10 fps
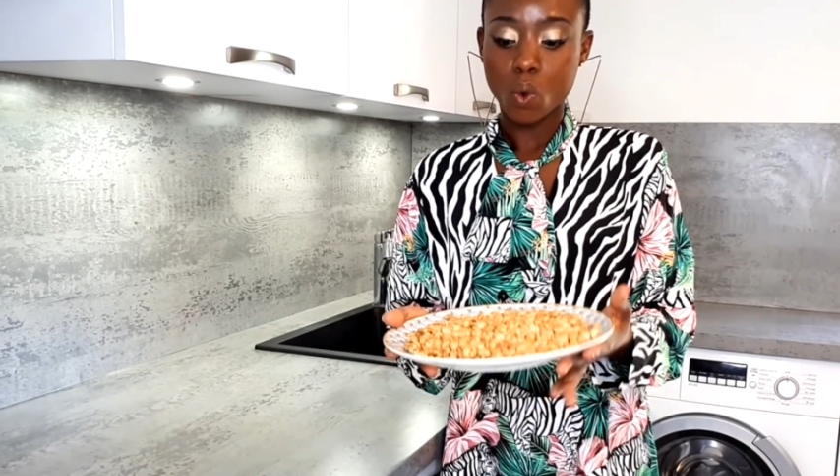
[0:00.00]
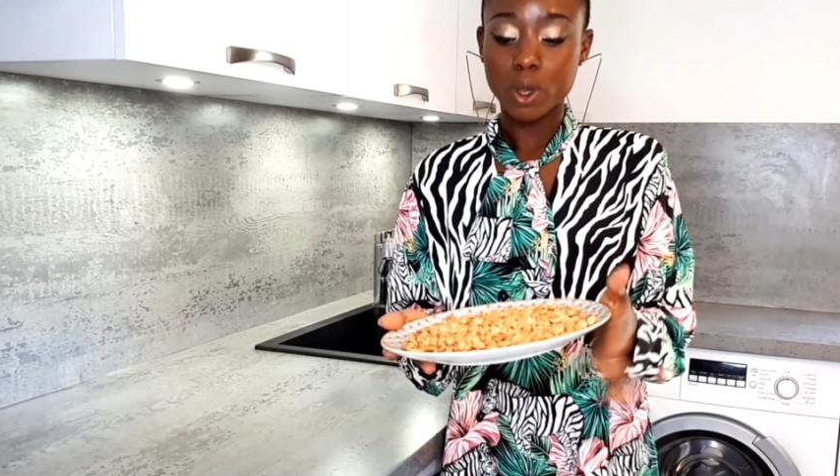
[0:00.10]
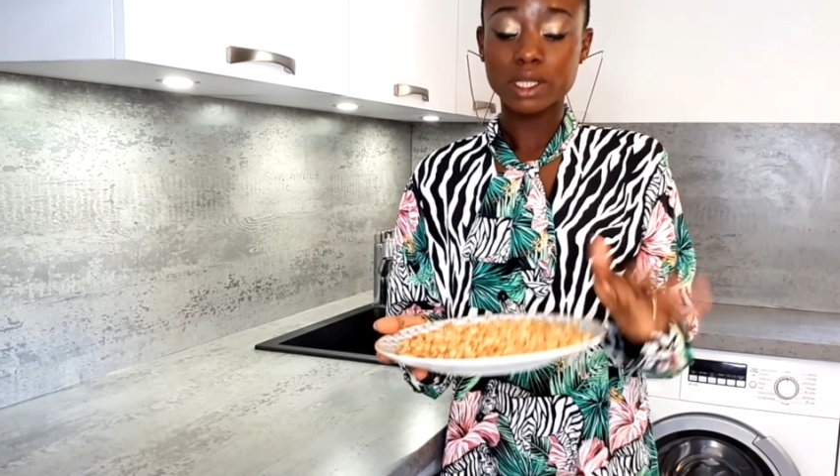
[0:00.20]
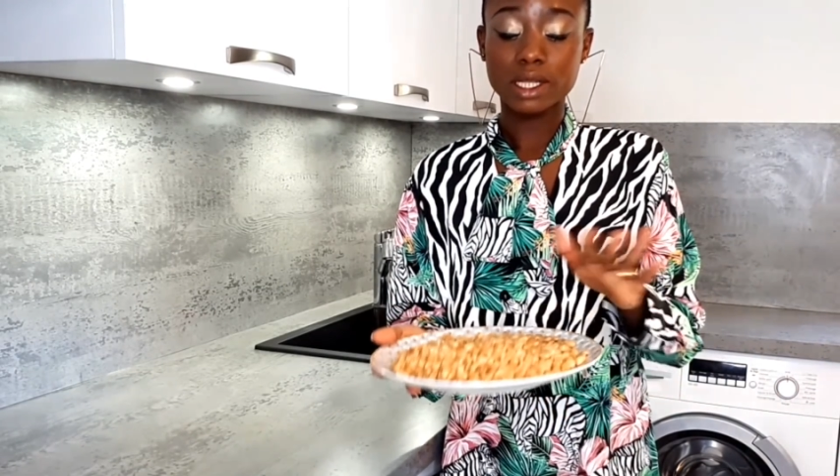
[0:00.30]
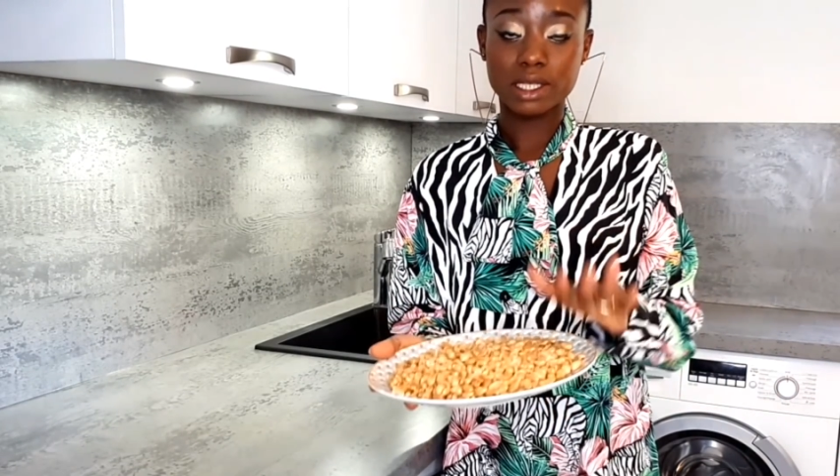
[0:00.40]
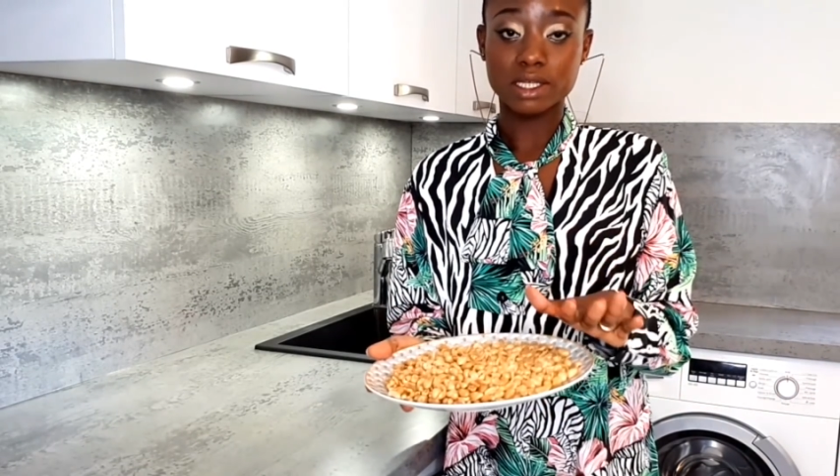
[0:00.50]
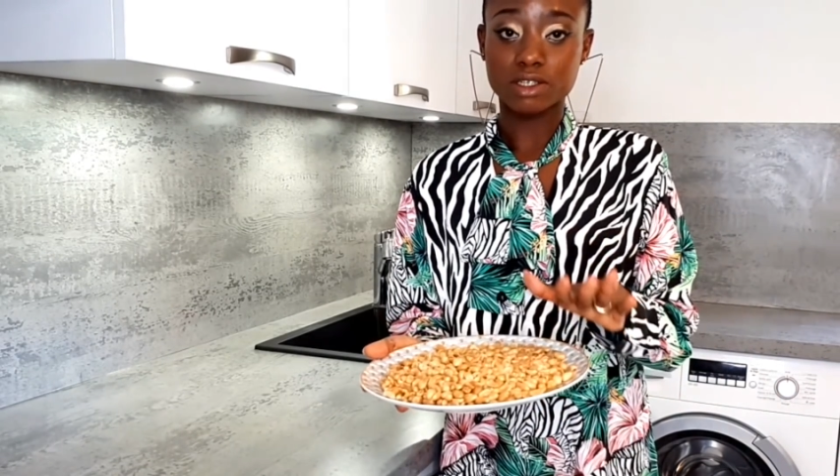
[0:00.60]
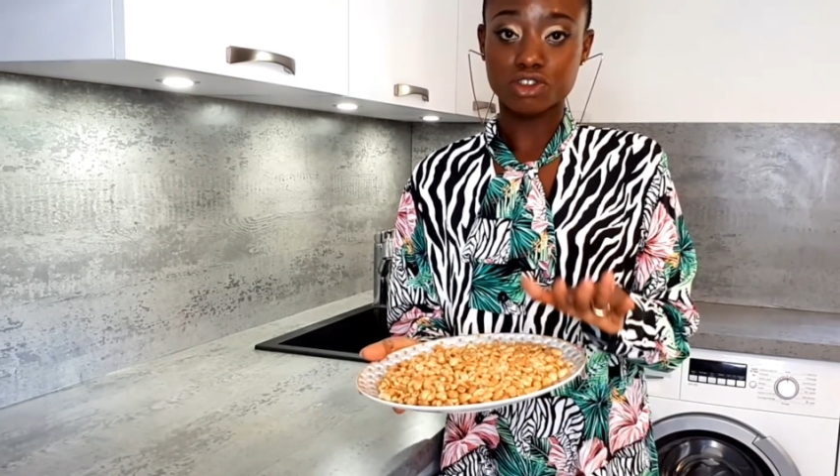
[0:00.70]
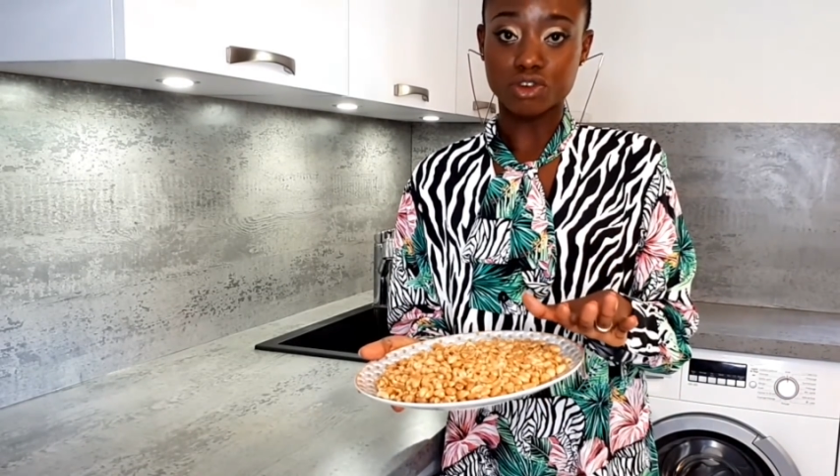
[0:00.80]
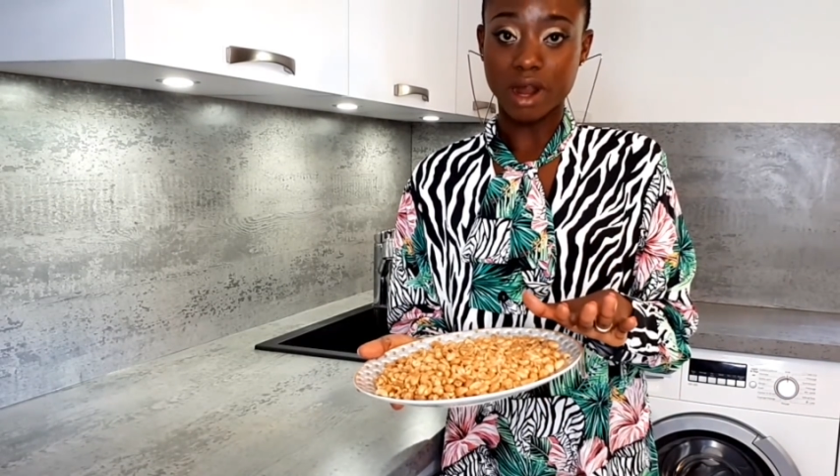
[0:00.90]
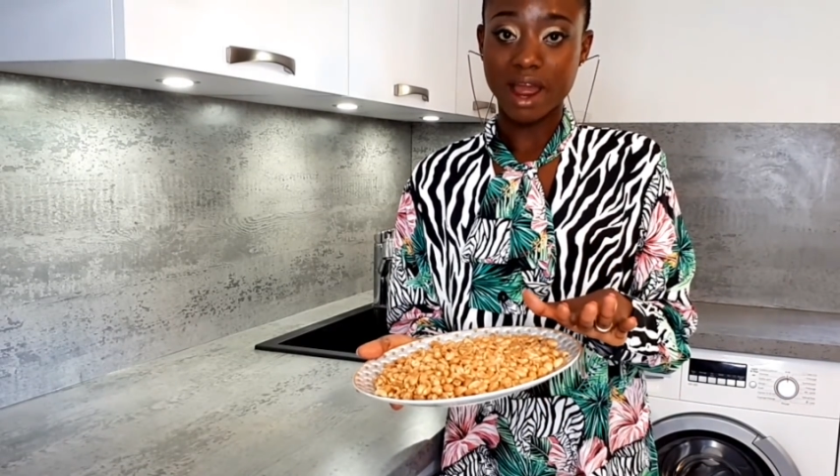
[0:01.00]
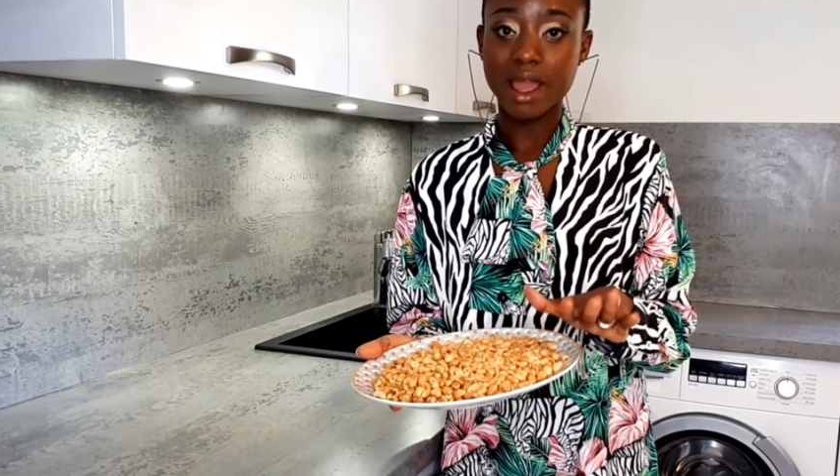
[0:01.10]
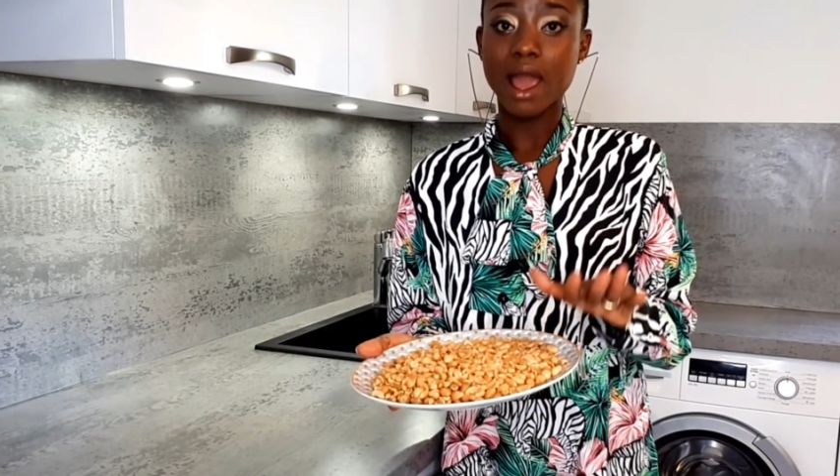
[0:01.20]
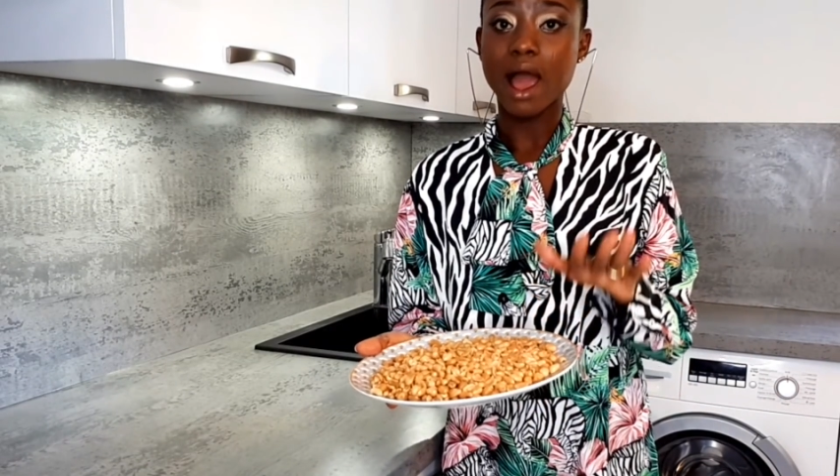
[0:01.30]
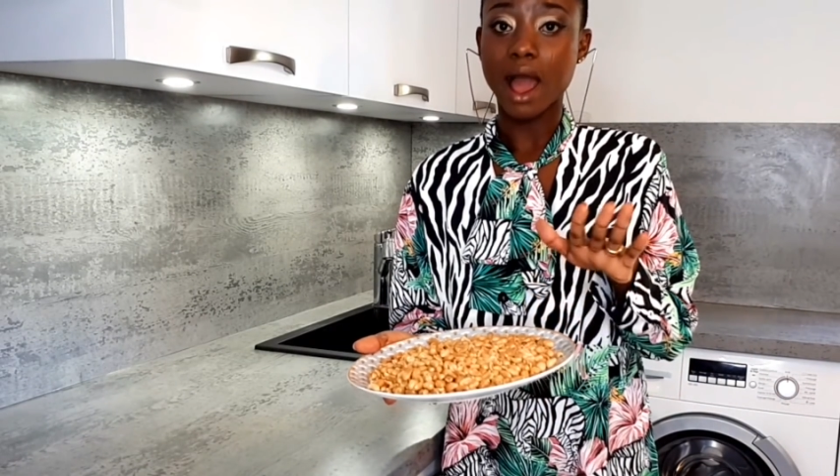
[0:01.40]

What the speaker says: When it is dry,